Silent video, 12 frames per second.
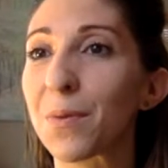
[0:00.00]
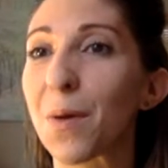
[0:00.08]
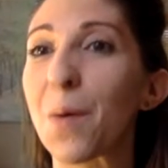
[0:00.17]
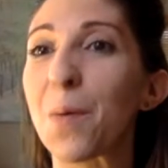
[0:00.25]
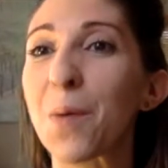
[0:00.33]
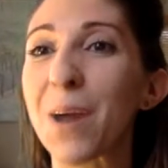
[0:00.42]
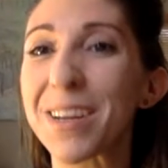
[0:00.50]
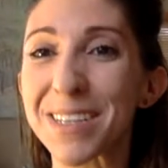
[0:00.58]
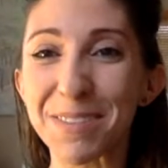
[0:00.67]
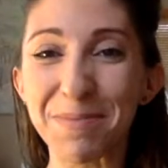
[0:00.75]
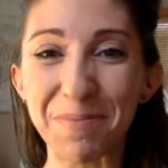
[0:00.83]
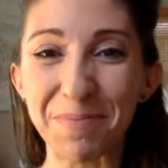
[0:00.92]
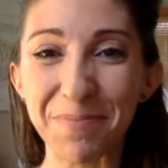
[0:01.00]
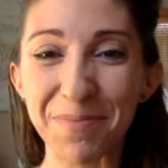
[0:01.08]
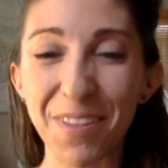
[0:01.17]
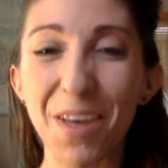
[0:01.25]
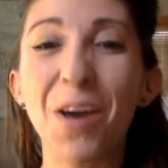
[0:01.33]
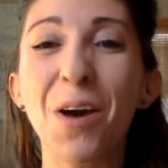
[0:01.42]
All right.
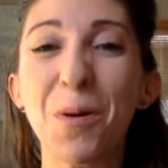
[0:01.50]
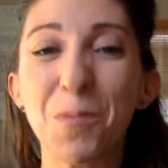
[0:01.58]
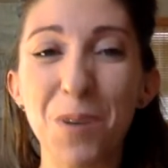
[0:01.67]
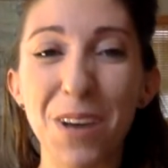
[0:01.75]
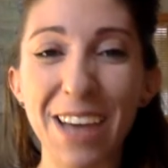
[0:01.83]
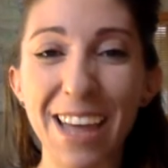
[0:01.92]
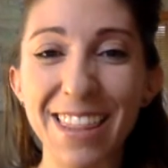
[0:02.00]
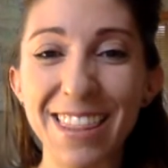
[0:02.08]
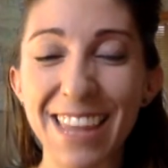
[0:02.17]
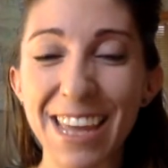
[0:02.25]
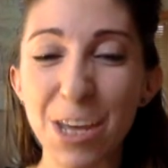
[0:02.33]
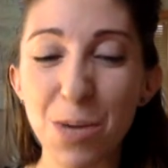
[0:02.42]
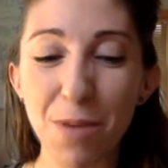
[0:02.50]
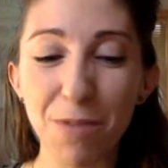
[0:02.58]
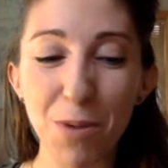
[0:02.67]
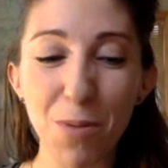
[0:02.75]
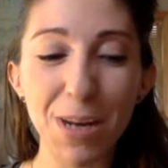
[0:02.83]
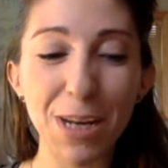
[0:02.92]
Well, again, thank you,
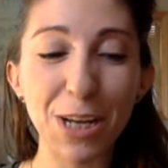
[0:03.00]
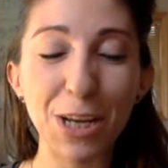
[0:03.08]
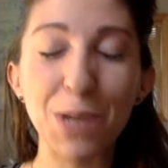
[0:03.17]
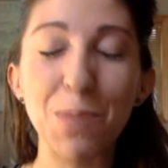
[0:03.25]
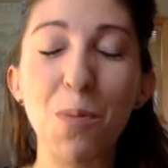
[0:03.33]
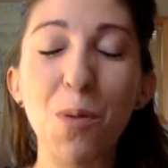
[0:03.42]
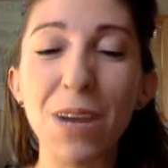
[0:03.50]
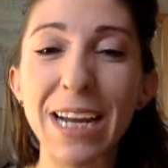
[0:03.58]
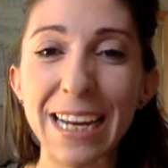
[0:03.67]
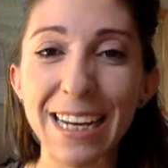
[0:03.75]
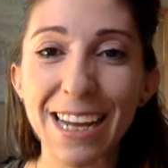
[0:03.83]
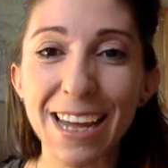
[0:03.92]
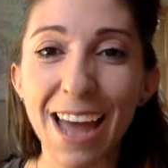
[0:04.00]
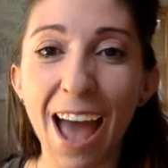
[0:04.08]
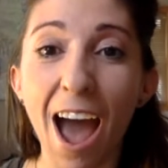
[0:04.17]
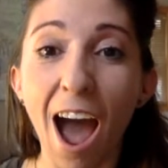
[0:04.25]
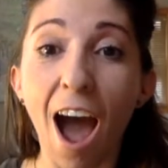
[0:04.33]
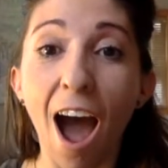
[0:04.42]
everyone, and good morning.
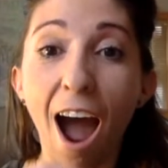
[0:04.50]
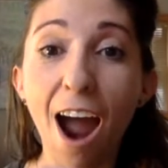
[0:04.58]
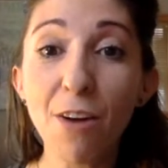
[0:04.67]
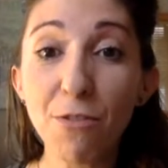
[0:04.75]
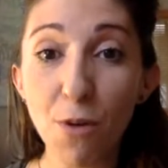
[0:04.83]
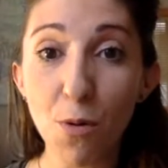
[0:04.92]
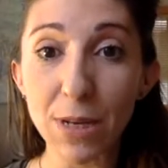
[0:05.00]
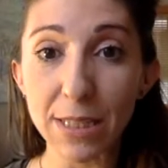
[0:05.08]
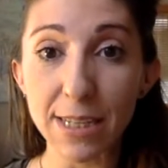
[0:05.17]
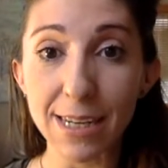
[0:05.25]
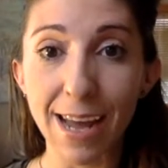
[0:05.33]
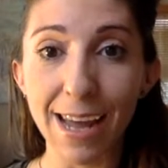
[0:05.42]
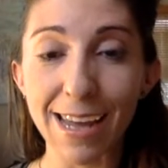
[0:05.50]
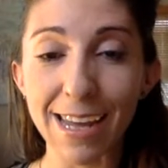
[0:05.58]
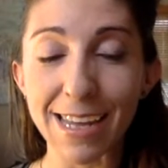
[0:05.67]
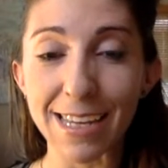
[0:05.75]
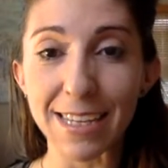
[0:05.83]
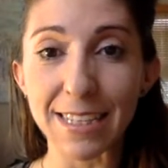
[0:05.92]
Our focus today
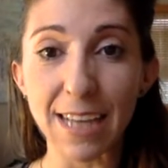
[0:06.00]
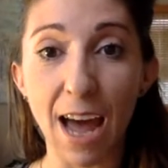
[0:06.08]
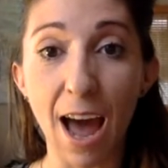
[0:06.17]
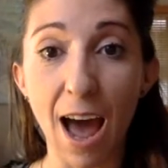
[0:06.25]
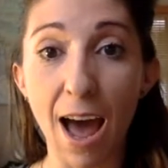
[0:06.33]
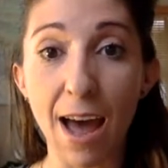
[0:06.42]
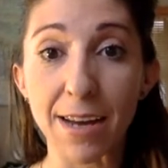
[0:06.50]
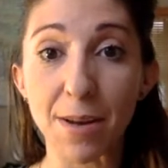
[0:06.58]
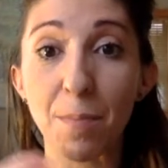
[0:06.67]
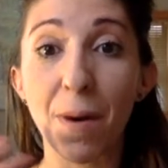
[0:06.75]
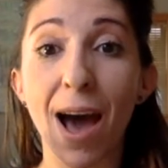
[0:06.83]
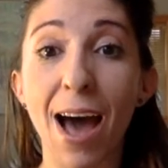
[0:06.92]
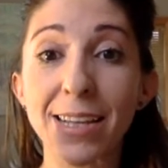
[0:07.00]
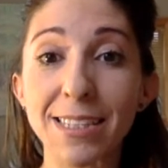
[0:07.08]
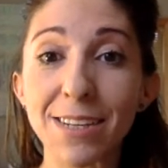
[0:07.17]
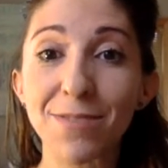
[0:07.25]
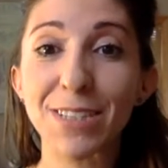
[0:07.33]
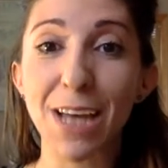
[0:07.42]
is on
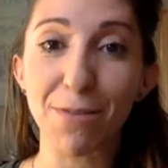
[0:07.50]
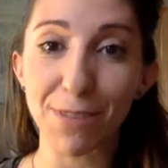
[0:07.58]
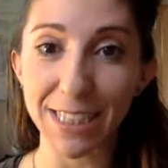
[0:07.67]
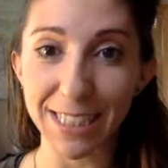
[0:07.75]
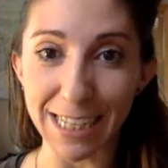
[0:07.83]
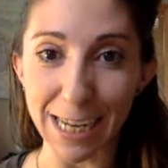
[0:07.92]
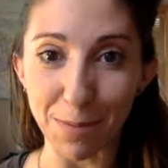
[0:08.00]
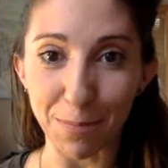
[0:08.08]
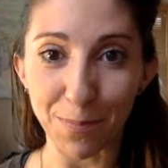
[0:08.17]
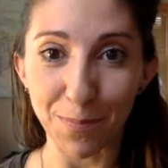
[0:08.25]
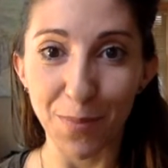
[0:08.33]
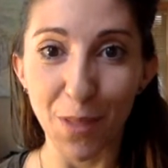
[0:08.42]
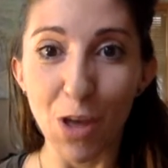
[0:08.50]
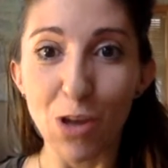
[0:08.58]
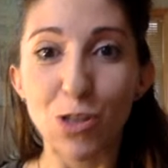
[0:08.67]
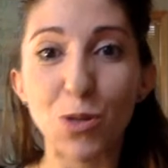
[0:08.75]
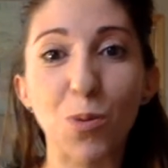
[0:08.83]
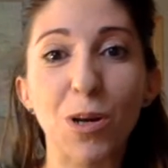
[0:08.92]
positive self-esteem.
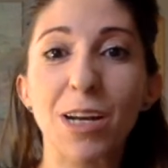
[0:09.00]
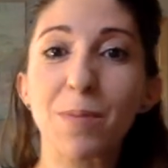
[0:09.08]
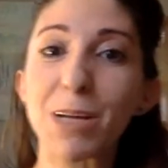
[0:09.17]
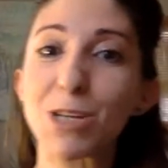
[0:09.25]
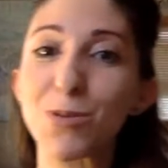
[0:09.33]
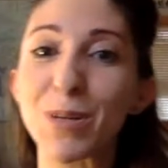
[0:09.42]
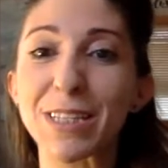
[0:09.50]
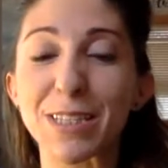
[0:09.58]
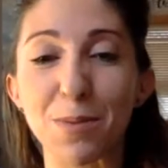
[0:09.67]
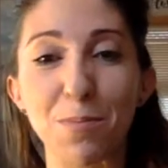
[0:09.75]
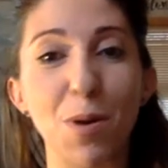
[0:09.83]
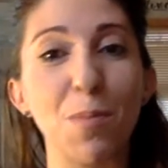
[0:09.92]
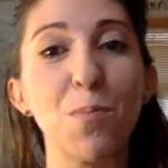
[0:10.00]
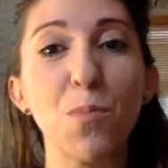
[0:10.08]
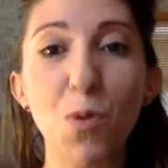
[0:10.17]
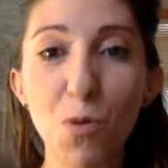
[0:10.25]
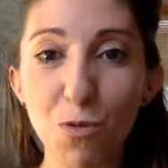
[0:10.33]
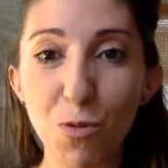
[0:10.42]
So we're going to be doing some
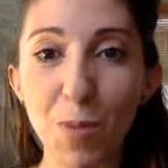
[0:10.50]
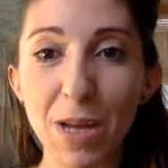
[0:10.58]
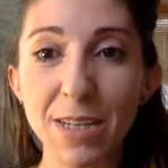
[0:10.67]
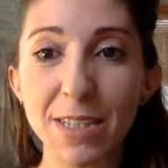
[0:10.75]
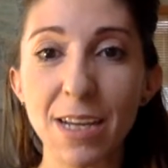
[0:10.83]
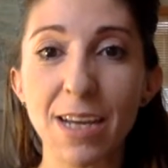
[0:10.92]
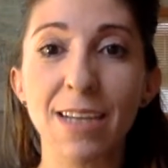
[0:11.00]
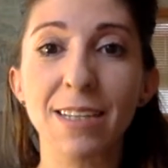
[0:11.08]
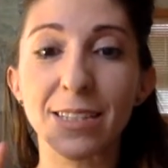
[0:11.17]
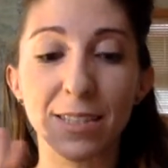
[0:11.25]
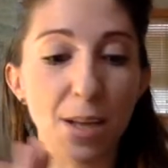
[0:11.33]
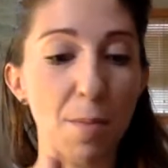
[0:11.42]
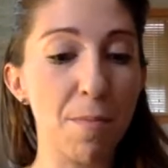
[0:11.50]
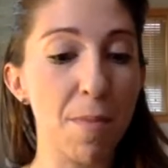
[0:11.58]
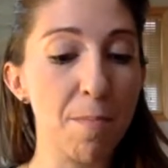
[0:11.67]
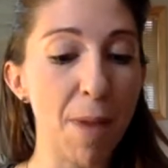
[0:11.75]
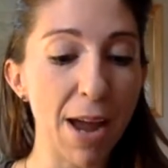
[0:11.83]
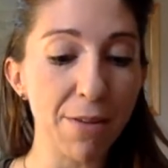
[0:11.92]
movement,
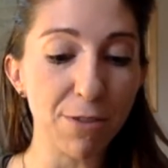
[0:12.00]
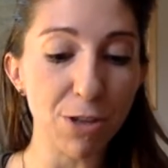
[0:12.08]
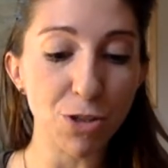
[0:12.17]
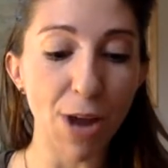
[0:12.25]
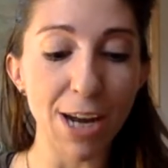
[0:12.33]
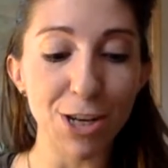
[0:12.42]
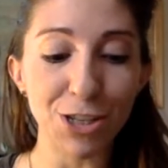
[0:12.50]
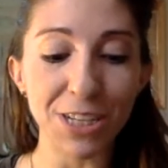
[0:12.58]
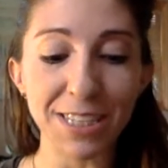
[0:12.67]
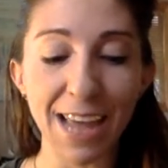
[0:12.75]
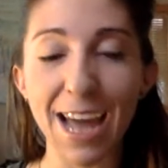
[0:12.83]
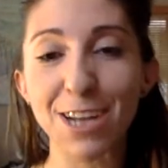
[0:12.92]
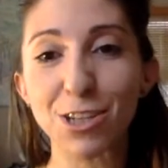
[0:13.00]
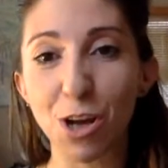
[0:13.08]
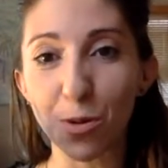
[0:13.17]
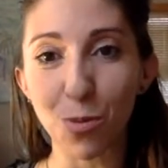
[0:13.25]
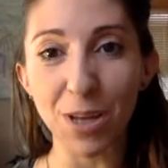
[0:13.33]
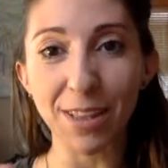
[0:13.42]
some mindful strategies, and
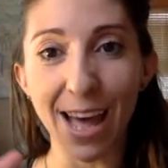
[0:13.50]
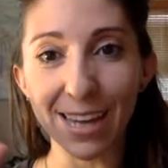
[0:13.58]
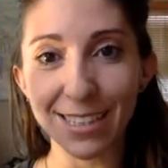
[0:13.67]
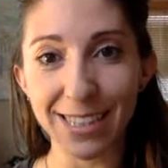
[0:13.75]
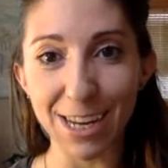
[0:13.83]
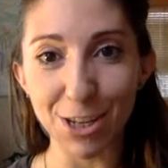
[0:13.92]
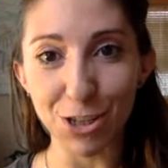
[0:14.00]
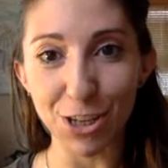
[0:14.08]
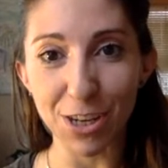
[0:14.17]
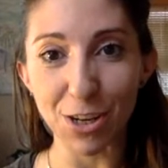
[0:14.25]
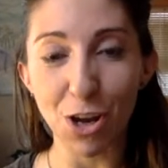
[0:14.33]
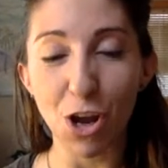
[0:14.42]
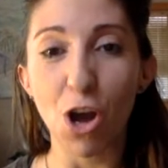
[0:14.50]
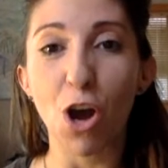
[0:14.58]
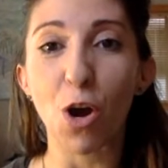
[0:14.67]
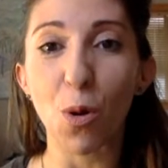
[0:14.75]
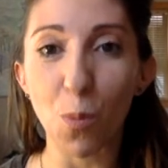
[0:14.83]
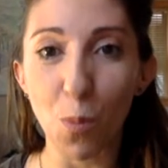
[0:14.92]
a relaxation
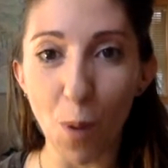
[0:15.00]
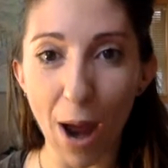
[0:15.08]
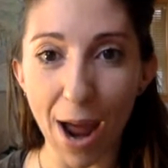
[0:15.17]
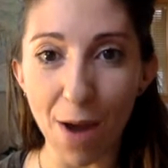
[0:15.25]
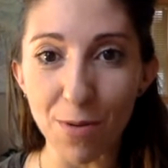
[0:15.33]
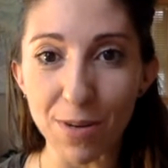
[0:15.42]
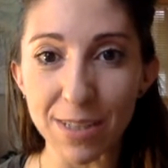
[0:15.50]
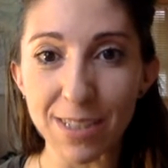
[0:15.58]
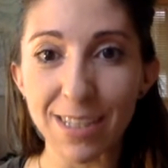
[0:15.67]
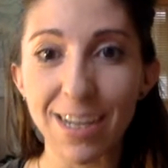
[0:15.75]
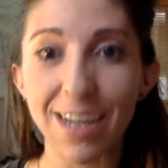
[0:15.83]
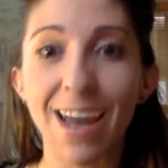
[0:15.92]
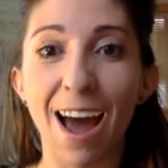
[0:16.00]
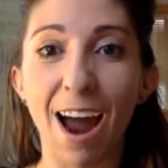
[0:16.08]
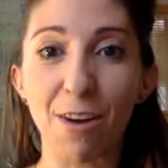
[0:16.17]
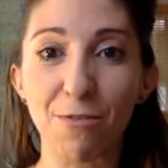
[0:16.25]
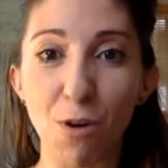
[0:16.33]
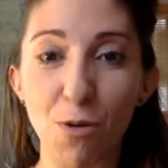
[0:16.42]
around
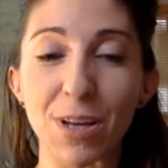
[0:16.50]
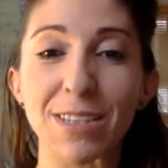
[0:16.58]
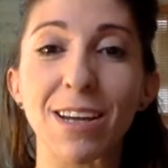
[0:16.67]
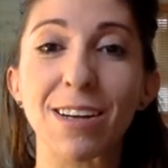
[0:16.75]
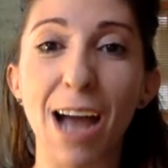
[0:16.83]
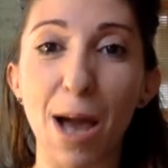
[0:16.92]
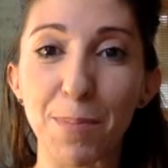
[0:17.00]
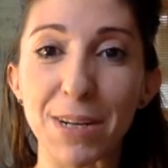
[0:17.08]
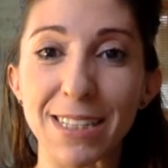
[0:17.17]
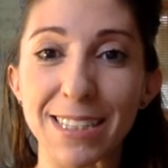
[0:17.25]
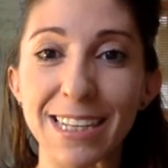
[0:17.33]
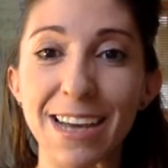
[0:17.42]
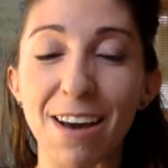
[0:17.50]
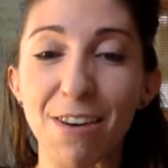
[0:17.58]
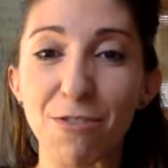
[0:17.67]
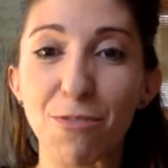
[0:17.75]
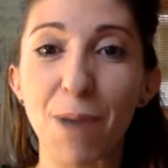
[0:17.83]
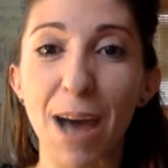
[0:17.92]
our focus, our competency
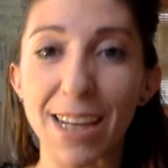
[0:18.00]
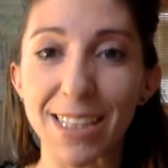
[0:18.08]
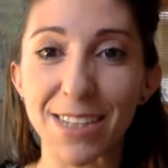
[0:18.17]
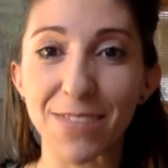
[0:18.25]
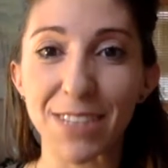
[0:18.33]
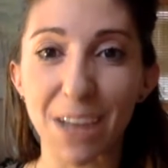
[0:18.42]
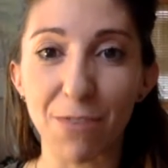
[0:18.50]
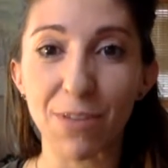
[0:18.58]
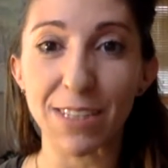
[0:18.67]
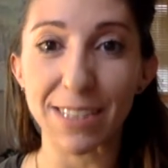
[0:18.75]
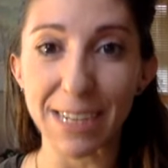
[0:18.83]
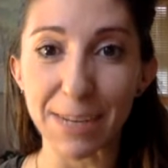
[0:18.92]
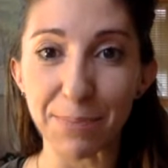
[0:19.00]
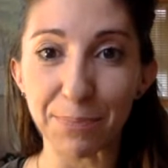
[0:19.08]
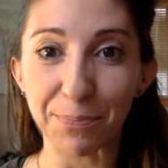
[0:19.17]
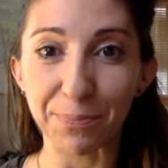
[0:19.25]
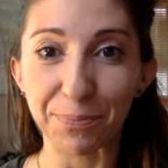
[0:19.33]
of positive self-esteem.